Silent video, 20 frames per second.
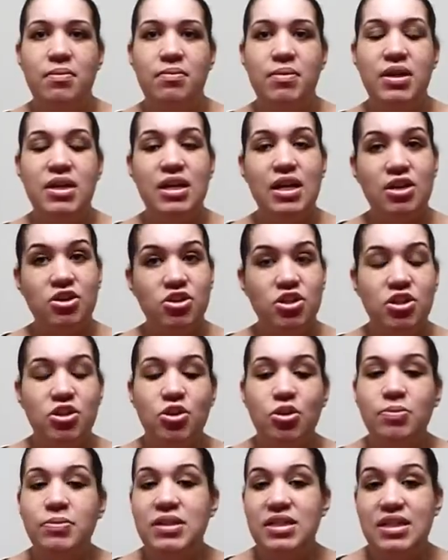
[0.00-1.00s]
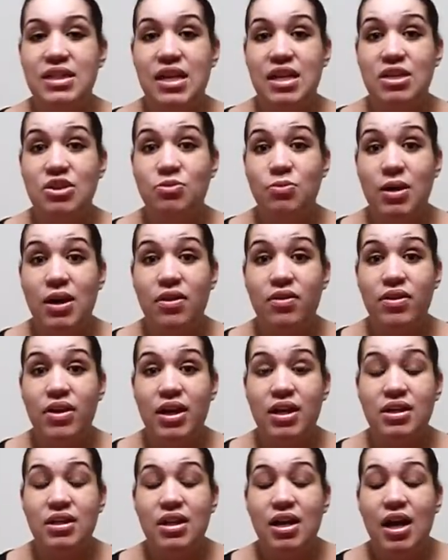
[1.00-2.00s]
But he actually told me today as well
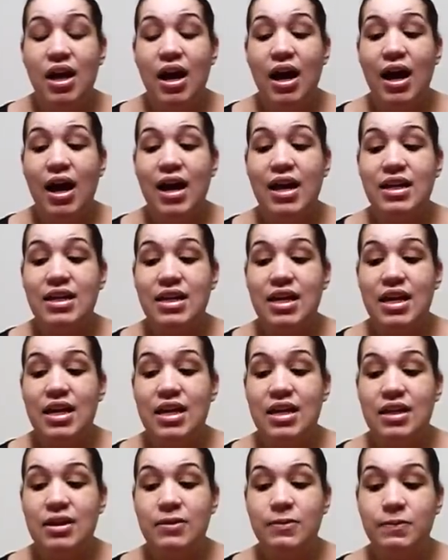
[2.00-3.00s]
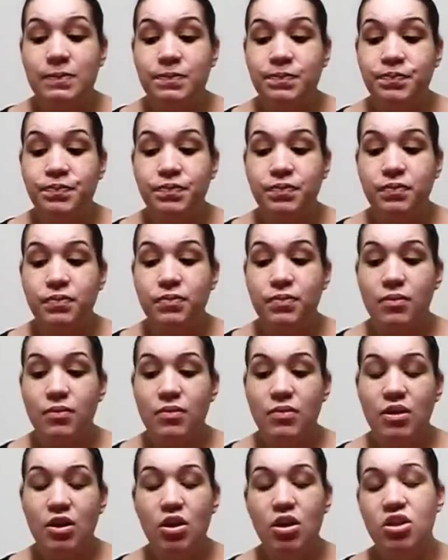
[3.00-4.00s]
that I can
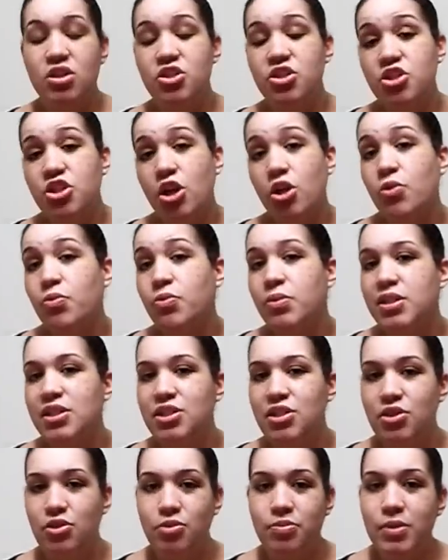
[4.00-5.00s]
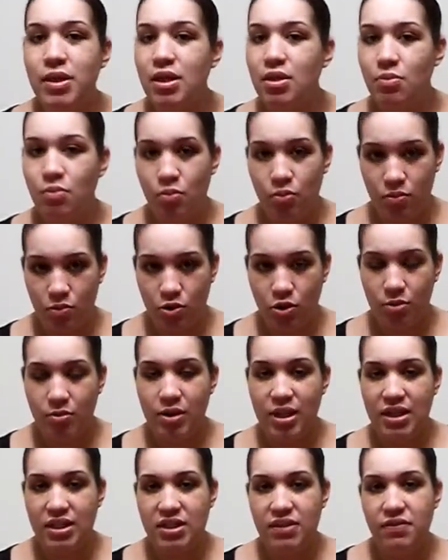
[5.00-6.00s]
start resuming
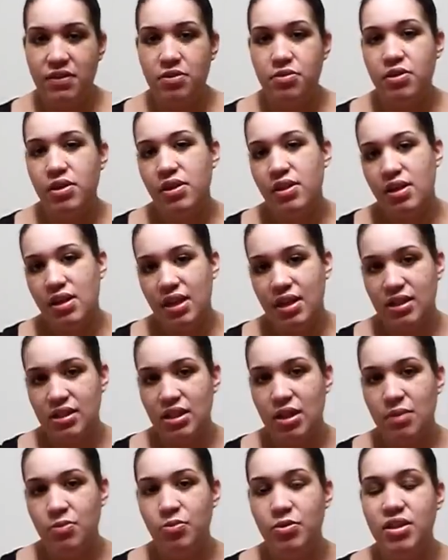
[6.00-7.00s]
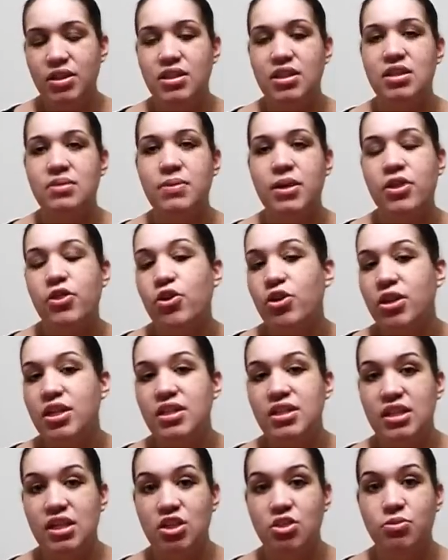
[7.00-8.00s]
normal activity within the next couple weeks because by
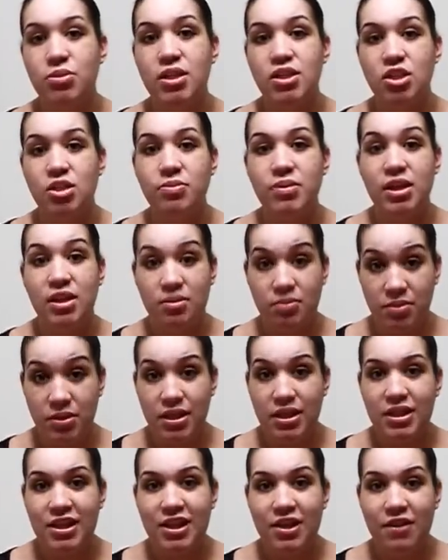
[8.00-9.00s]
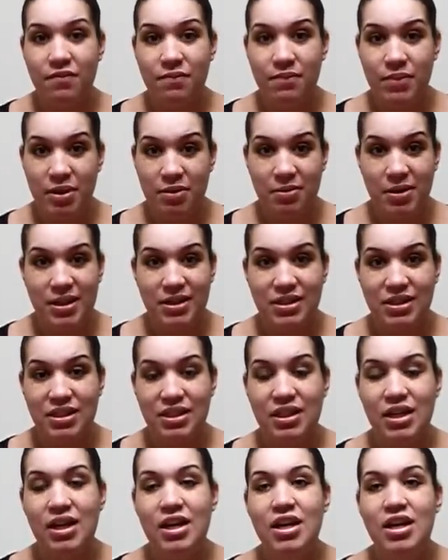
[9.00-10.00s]
36 weeks I'll be completely off bed rest.
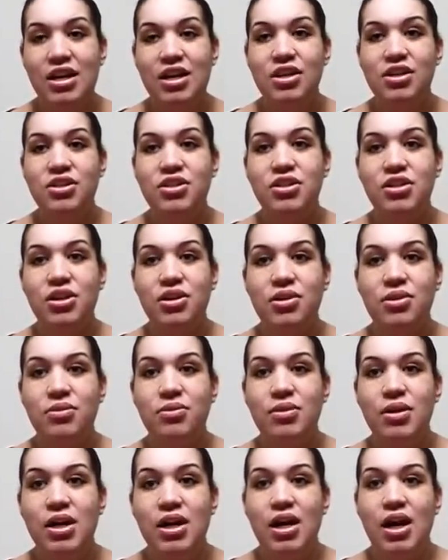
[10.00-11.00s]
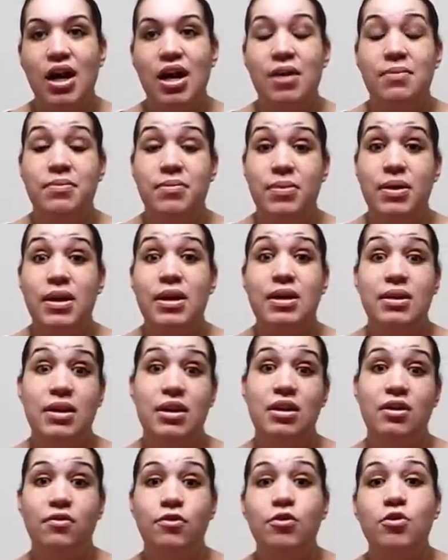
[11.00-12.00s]
So,
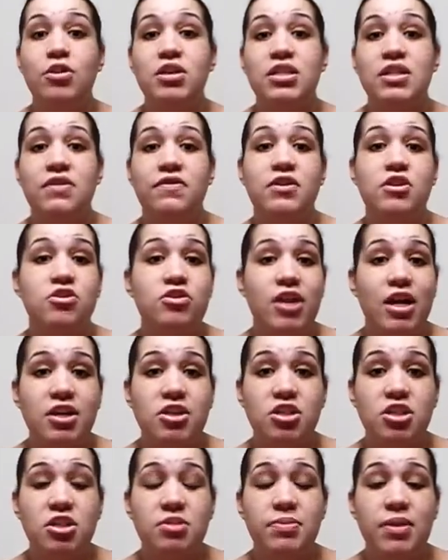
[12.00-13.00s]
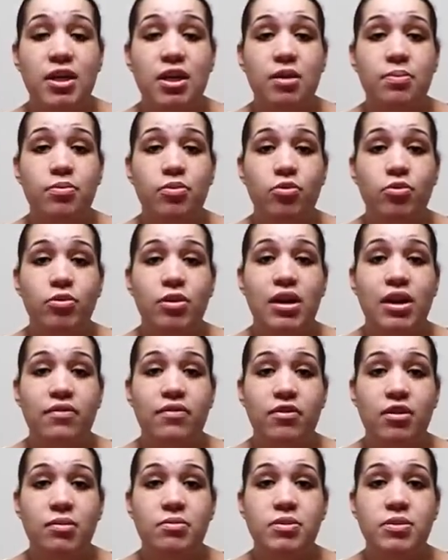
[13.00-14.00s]
and of course, if contractions pick up or
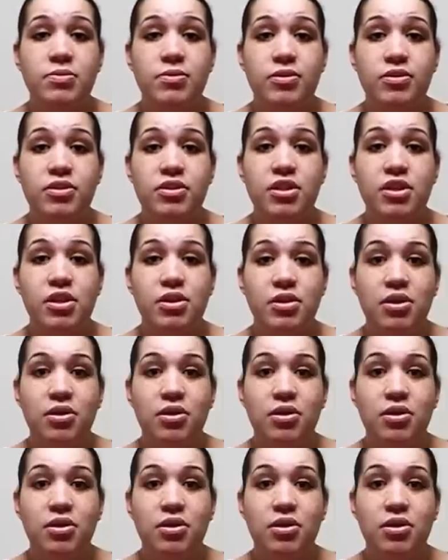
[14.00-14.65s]
whatever, I'm supposed to,